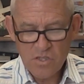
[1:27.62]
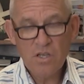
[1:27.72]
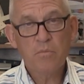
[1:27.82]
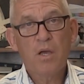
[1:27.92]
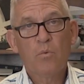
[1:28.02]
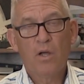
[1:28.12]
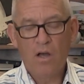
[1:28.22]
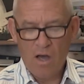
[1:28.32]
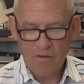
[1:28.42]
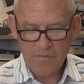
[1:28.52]
this young man went
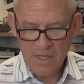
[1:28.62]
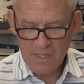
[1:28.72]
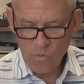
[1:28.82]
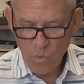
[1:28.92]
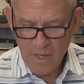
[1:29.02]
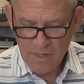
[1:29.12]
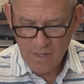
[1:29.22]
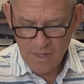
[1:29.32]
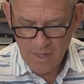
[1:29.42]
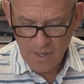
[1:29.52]
off and he went
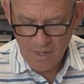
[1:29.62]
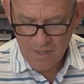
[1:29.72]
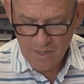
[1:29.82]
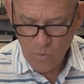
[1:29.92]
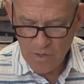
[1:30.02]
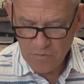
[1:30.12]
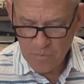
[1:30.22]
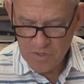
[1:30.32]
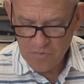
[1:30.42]
uh, he went from